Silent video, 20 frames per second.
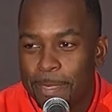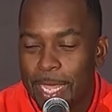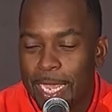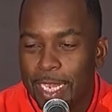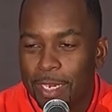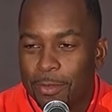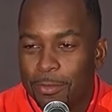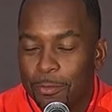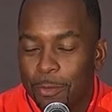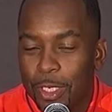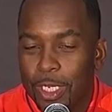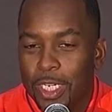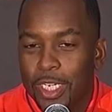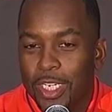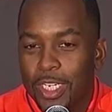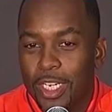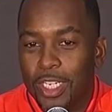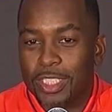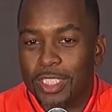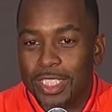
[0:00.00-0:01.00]
that what it
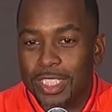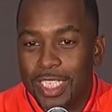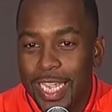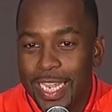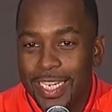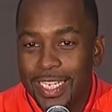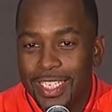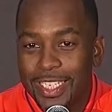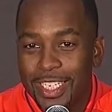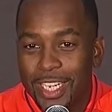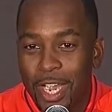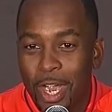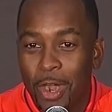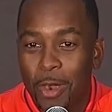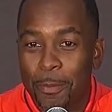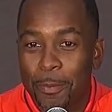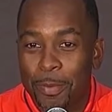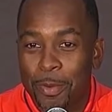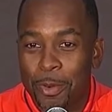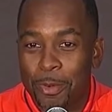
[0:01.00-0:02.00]
looks like our
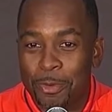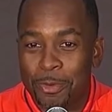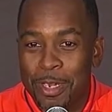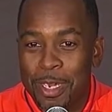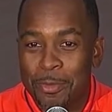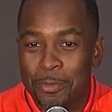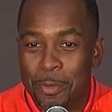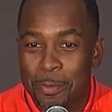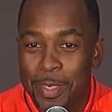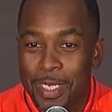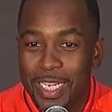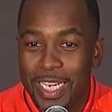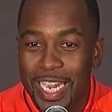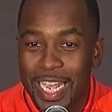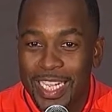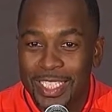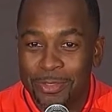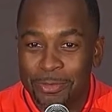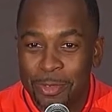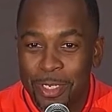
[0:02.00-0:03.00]
program will be the
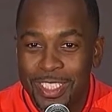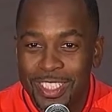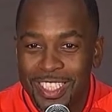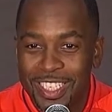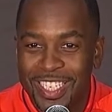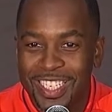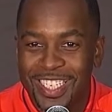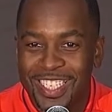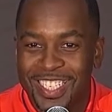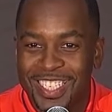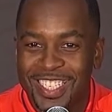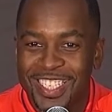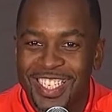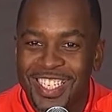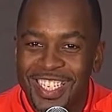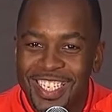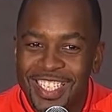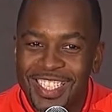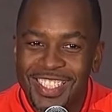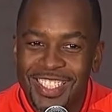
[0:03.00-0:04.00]
last one
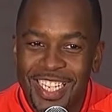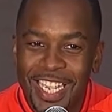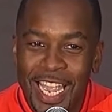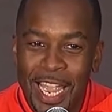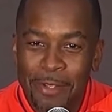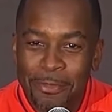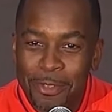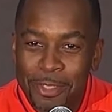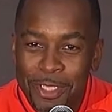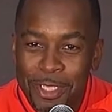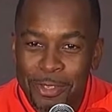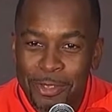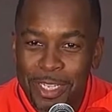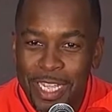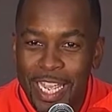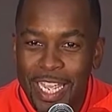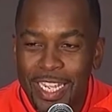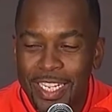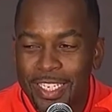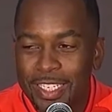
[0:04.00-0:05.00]
to have to do
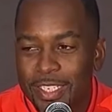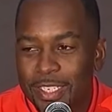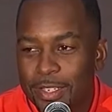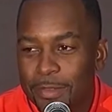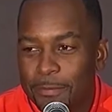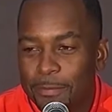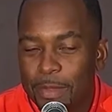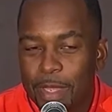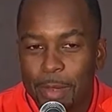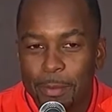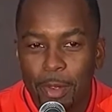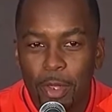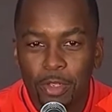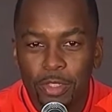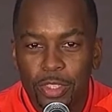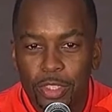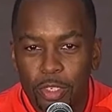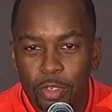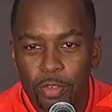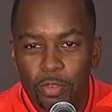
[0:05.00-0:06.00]
that, I'm
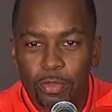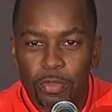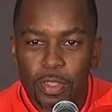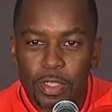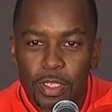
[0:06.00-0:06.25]
also,